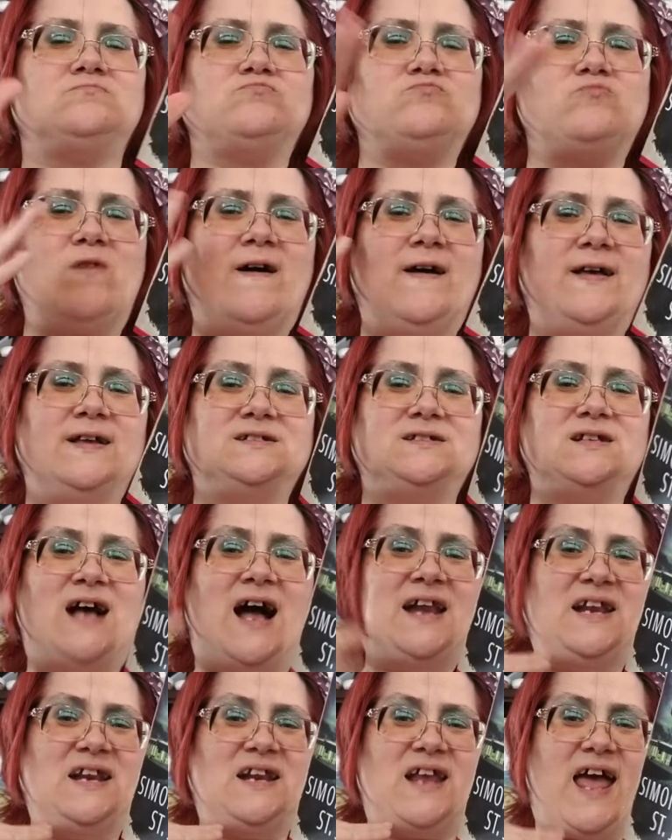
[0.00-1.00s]
was, I
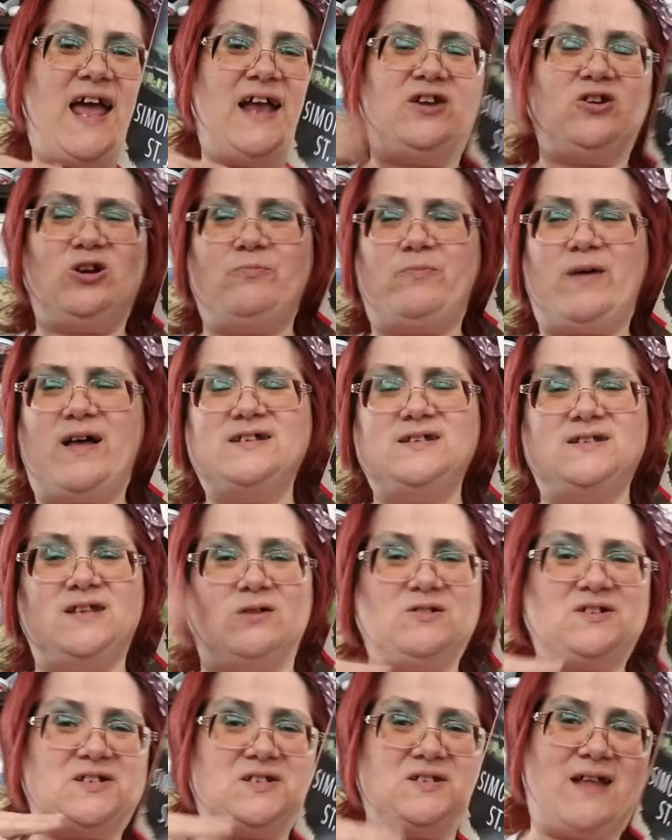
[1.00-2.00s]
didn't hate her, but there
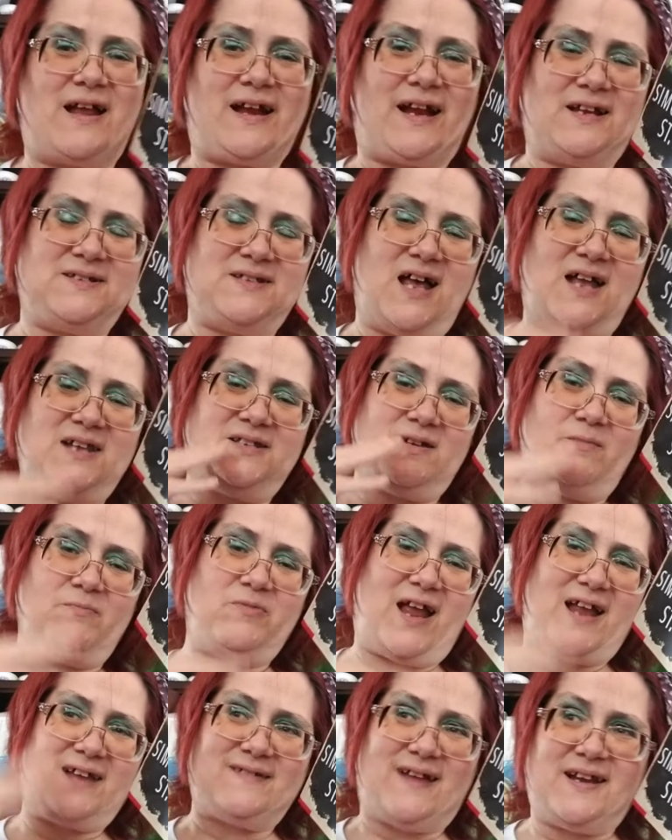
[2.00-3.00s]
was, like I said, some
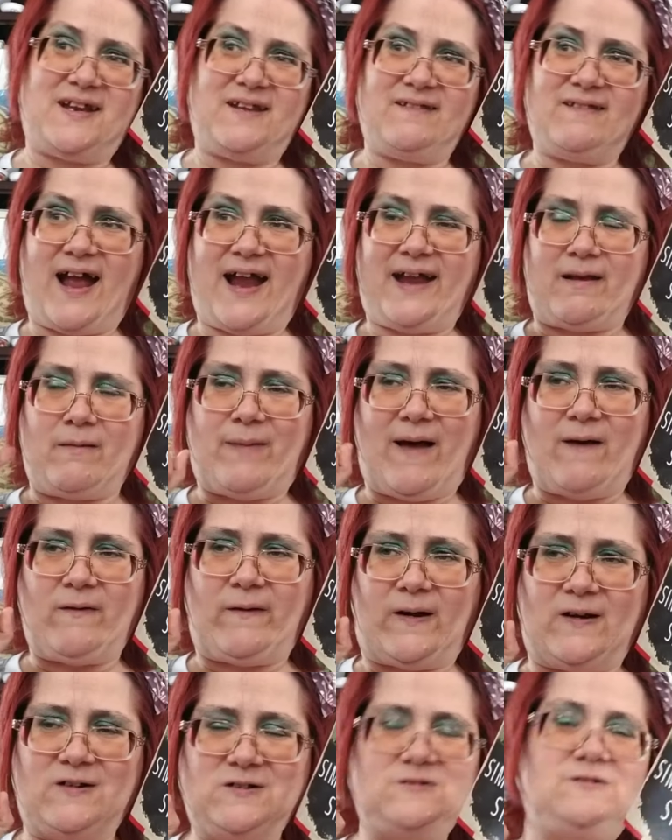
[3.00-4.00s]
things I didn't like about
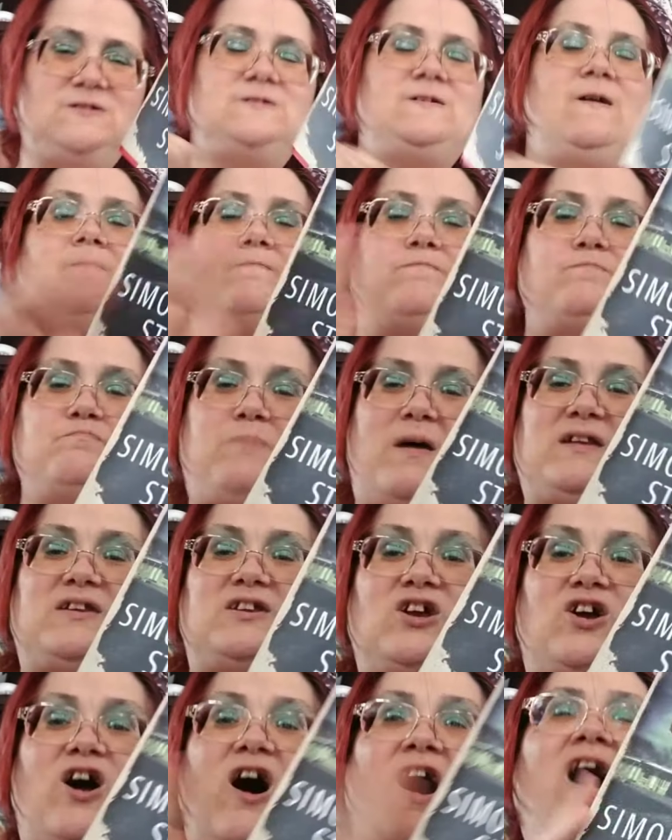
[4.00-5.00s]
her. But
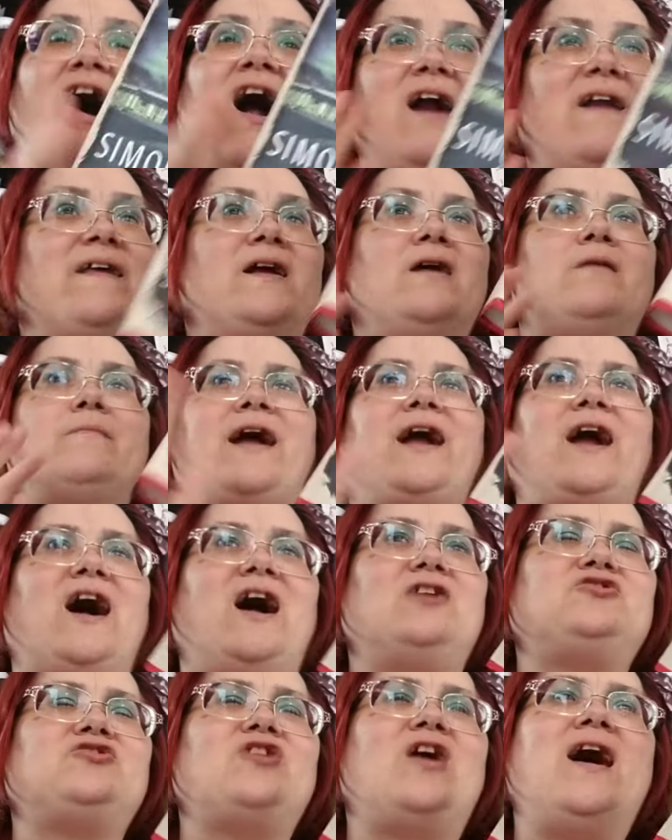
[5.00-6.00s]
Carly, oh my
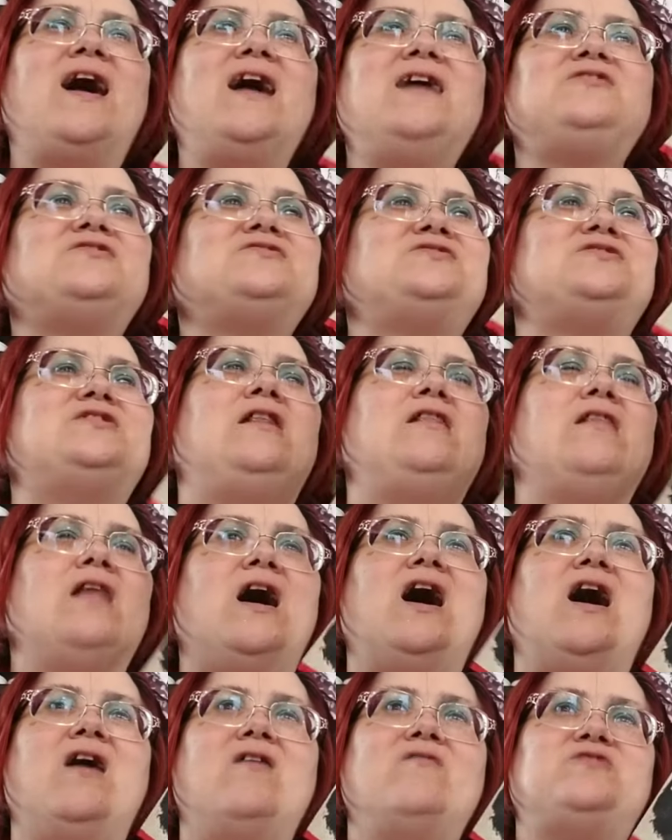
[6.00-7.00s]
gosh, I just
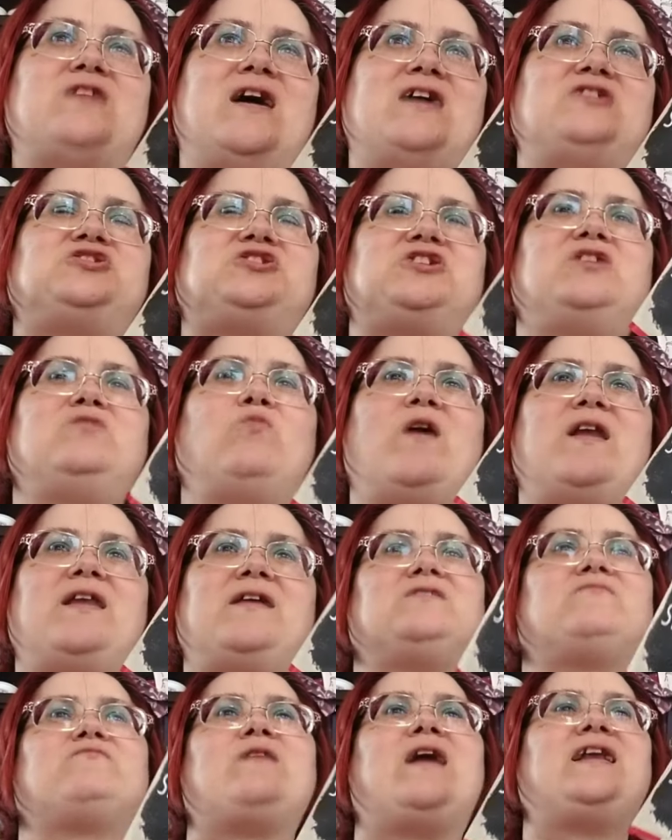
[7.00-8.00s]
loved that she wanted
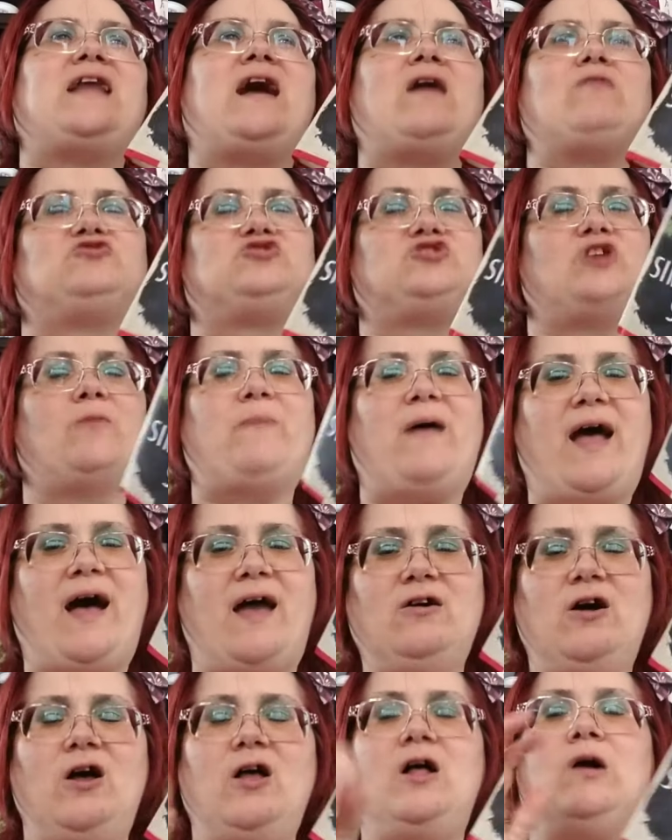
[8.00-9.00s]
to find out so bad
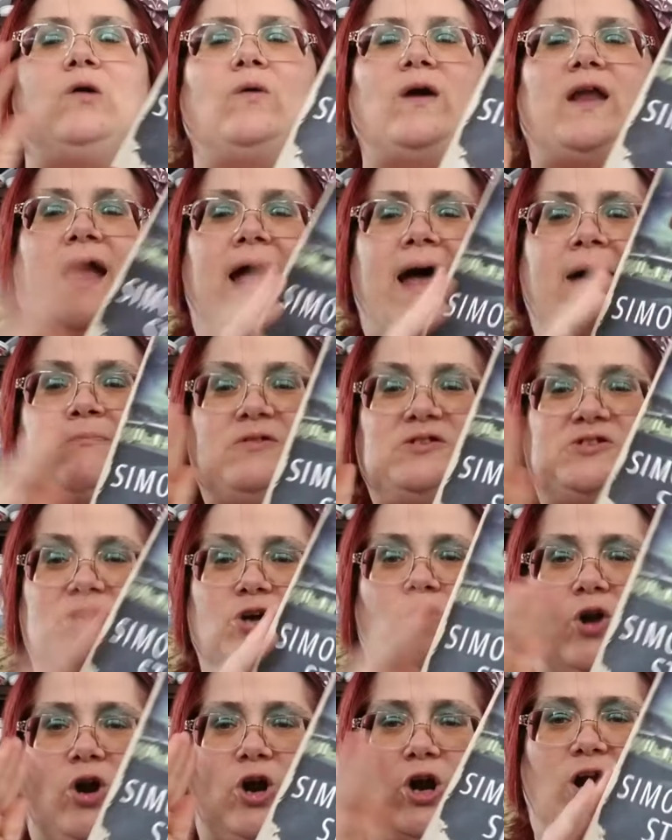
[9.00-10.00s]
what happened
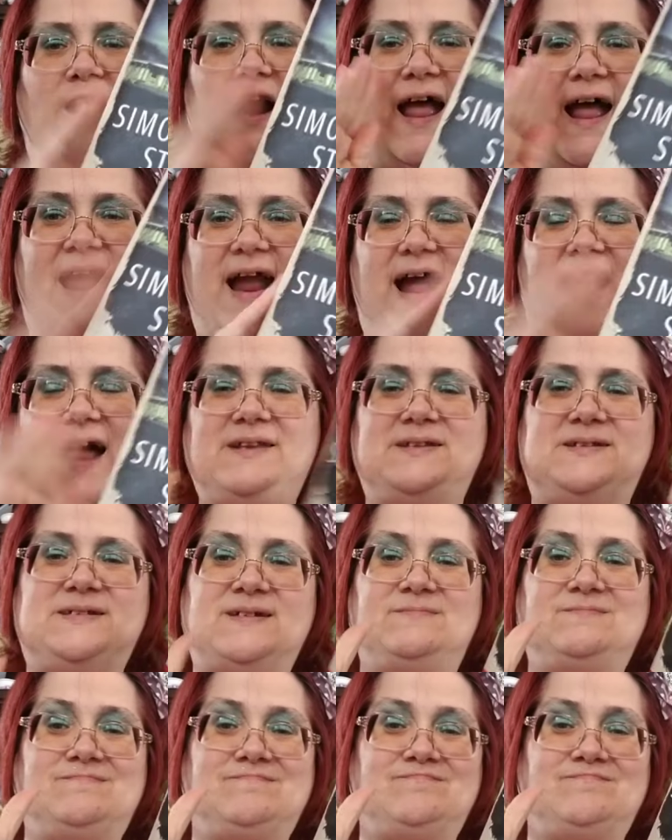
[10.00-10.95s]
to her aunt.